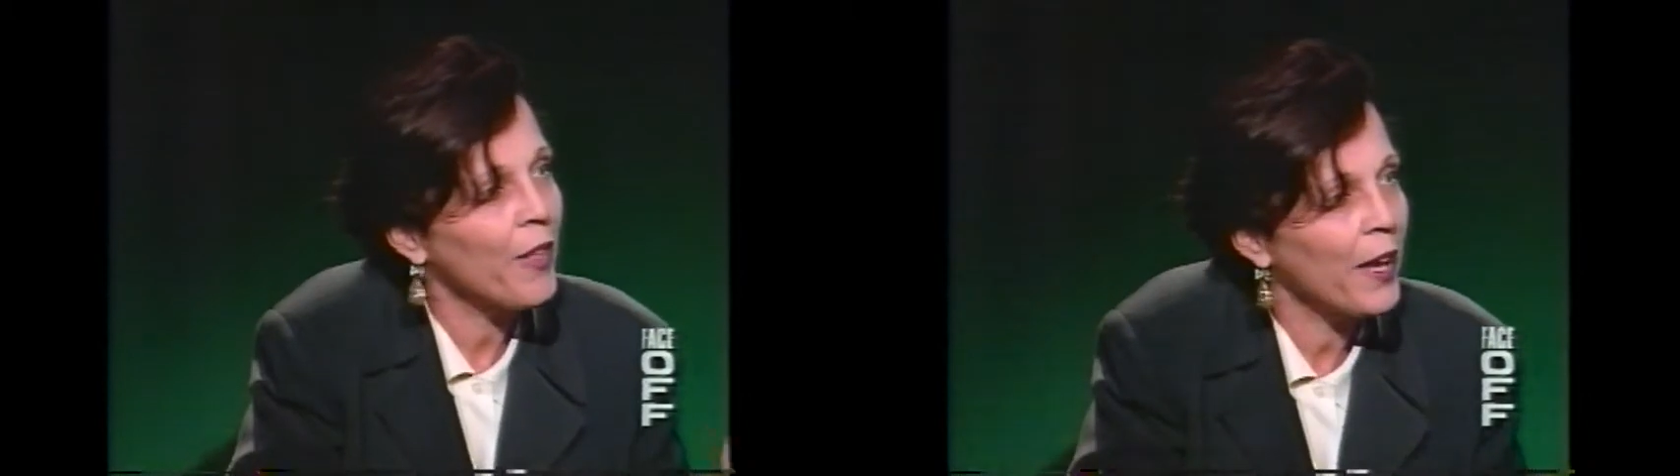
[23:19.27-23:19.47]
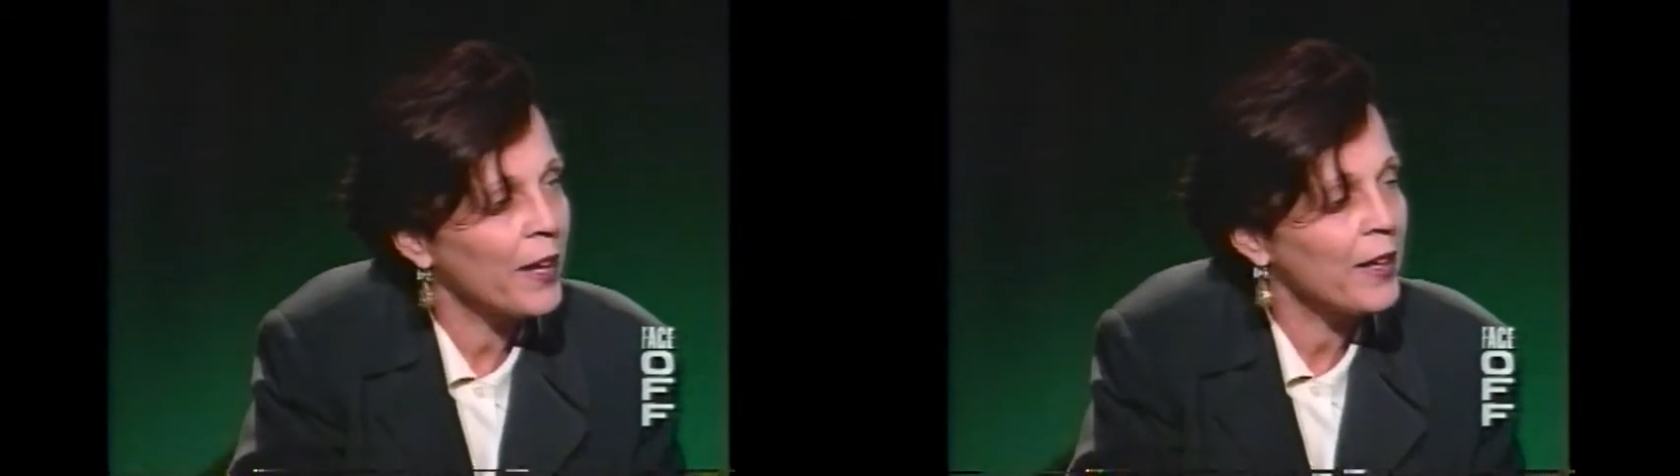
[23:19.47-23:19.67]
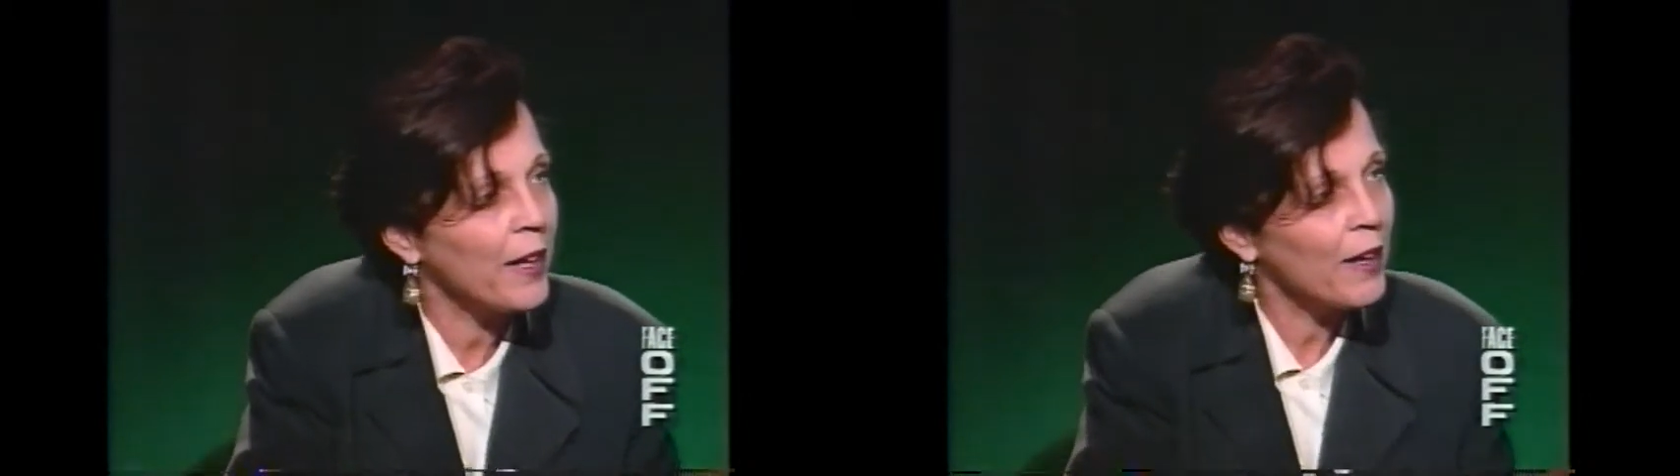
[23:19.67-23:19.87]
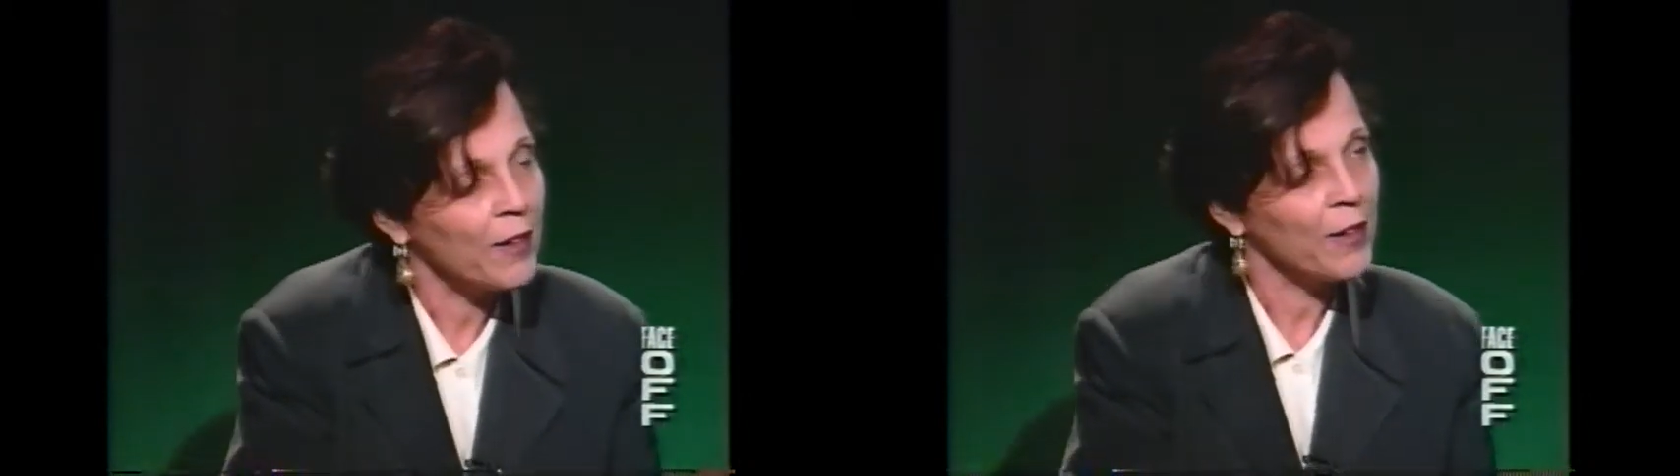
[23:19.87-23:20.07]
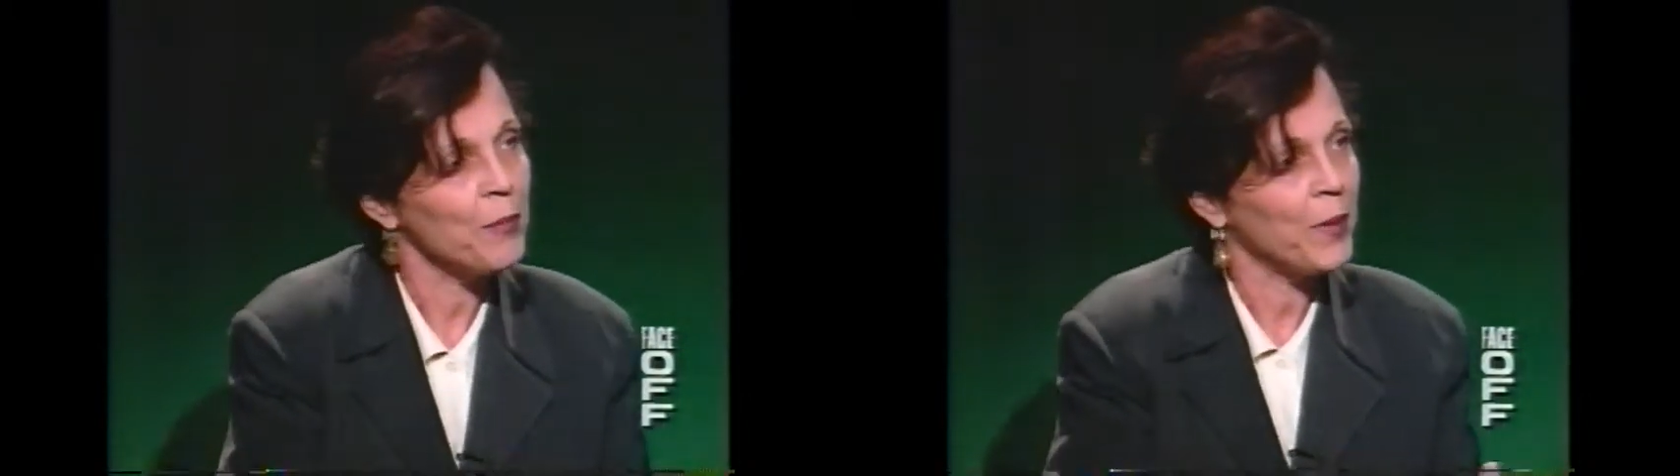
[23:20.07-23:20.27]
than
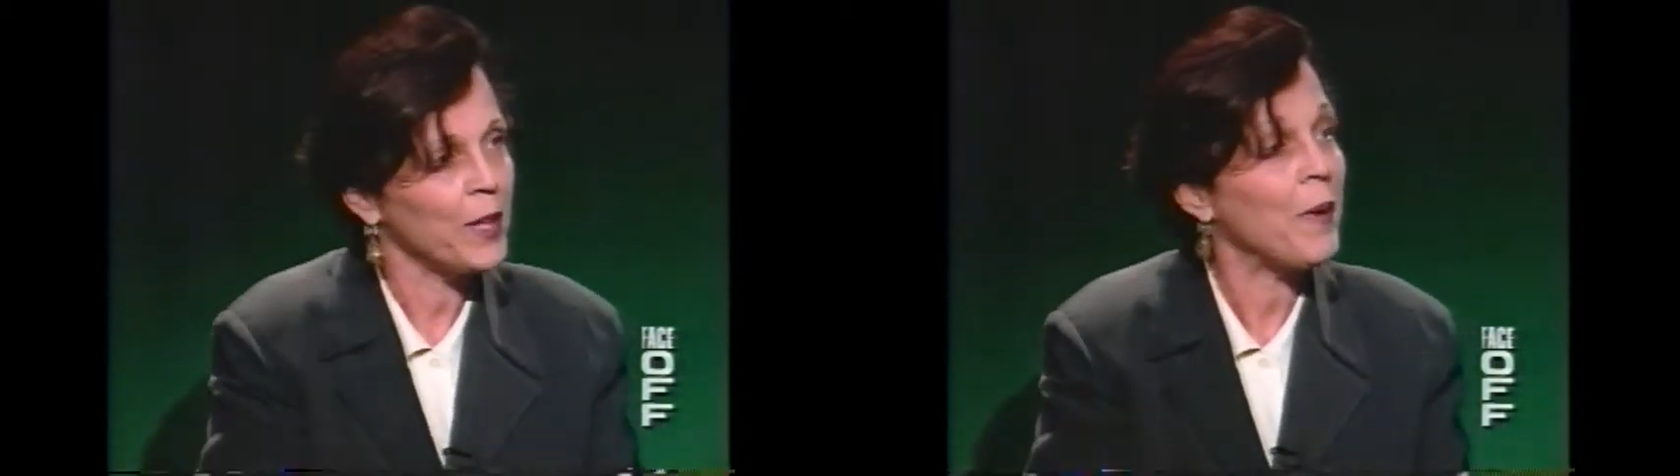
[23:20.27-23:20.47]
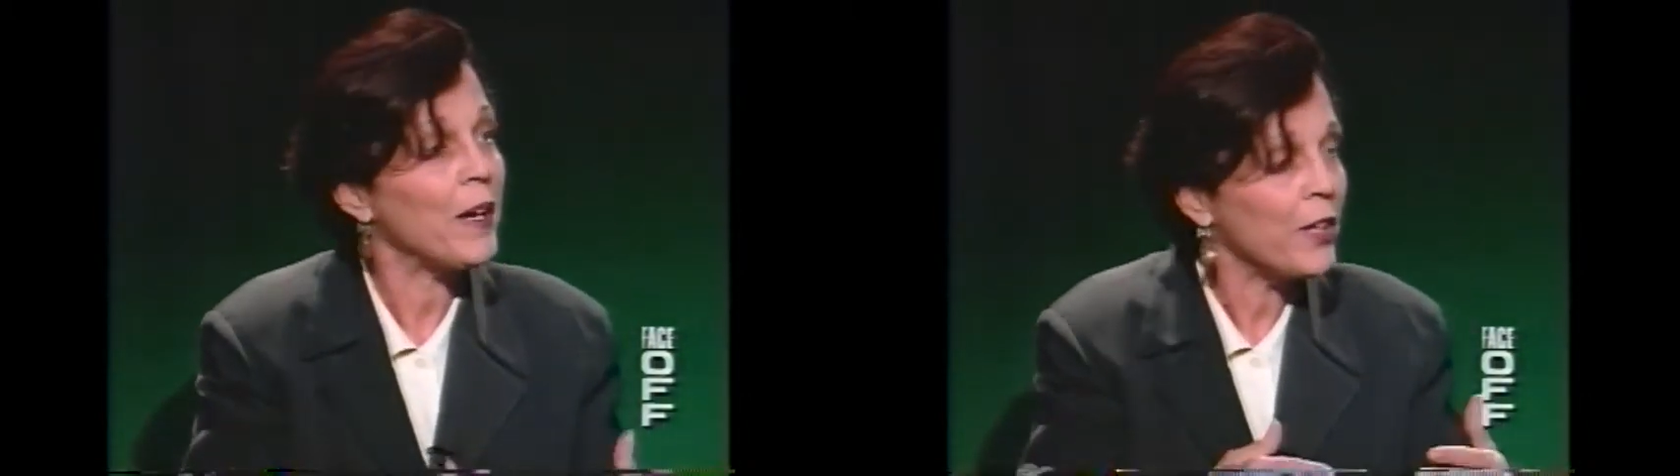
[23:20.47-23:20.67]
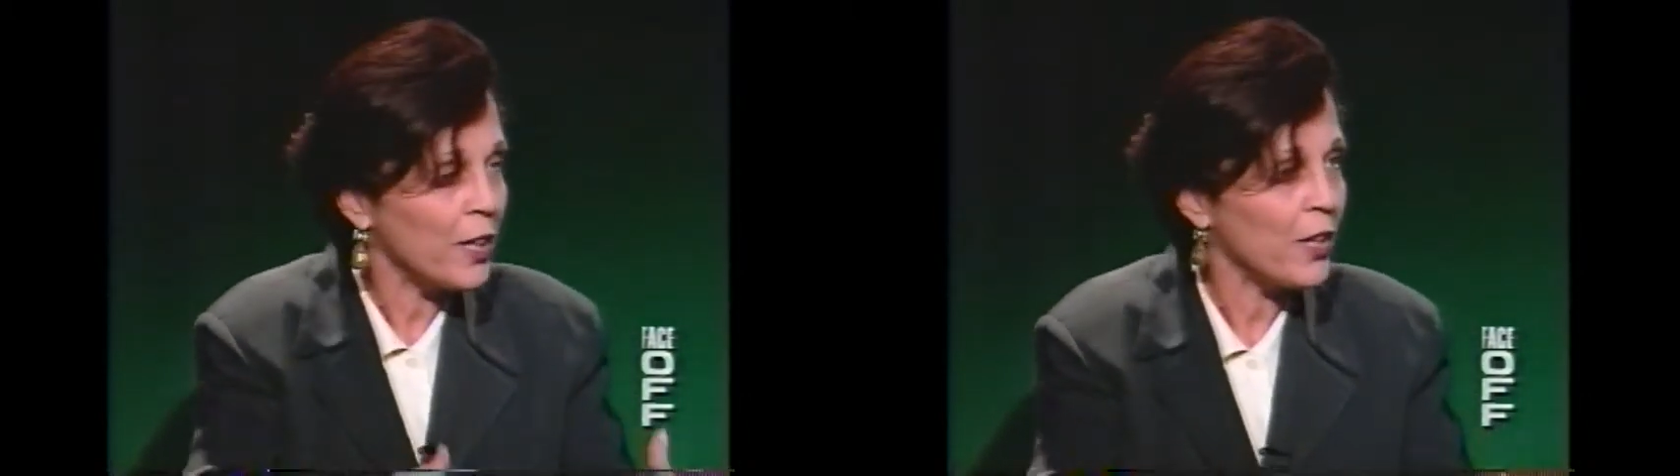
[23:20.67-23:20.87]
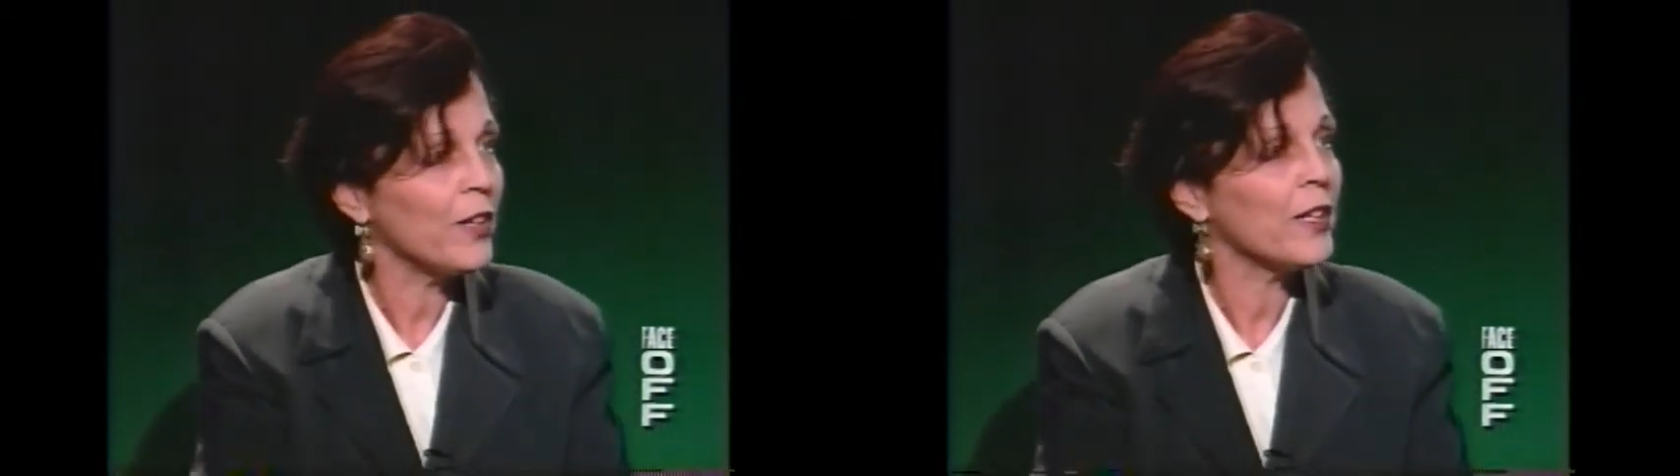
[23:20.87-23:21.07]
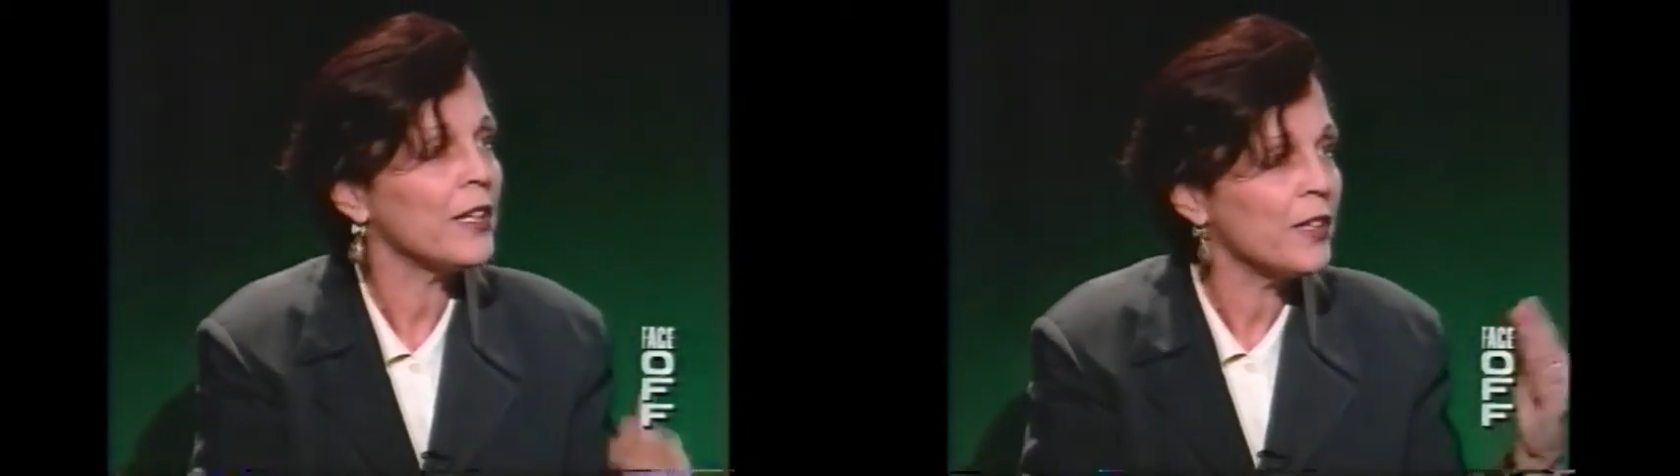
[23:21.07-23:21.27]
Panama
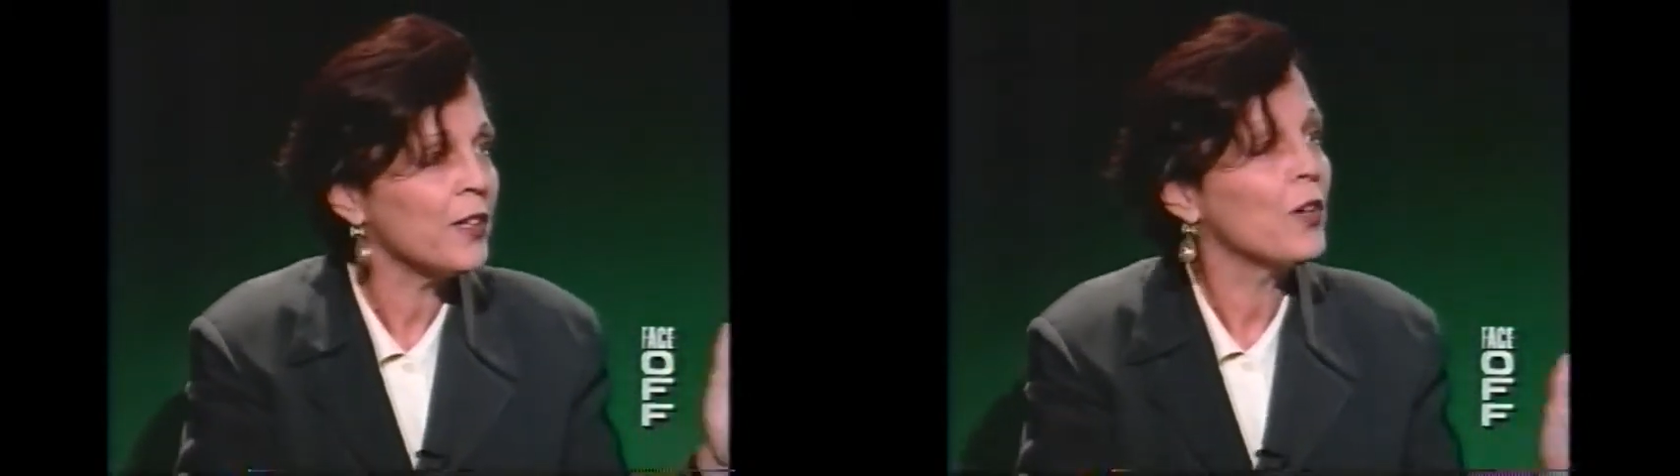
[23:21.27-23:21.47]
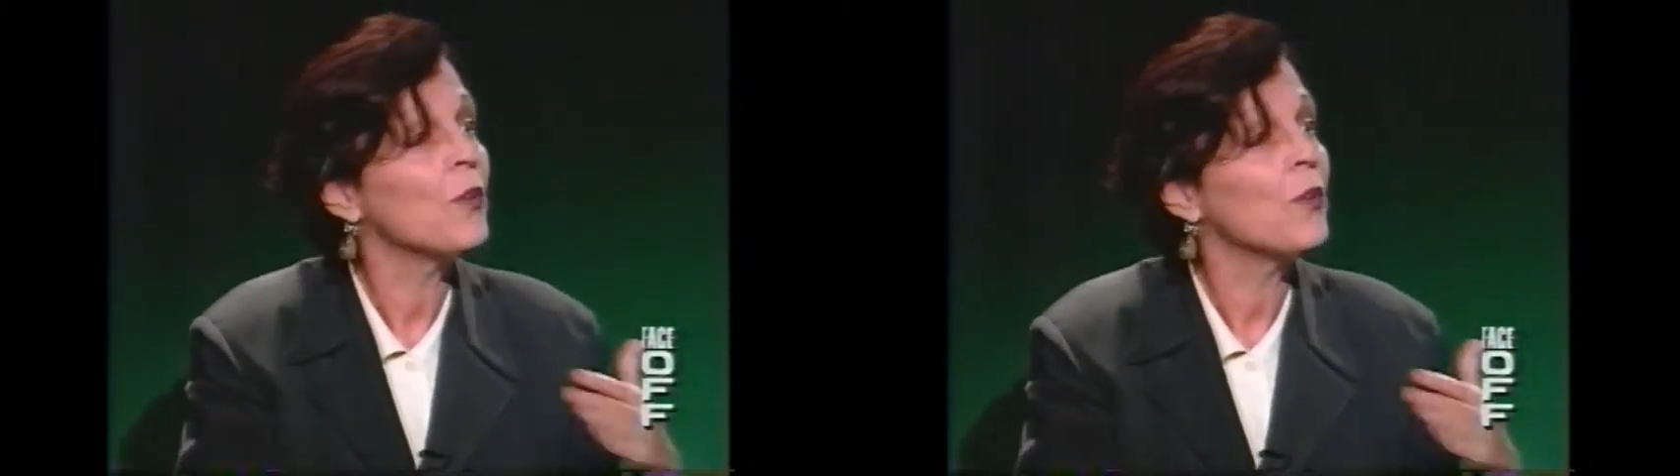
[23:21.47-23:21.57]
currently,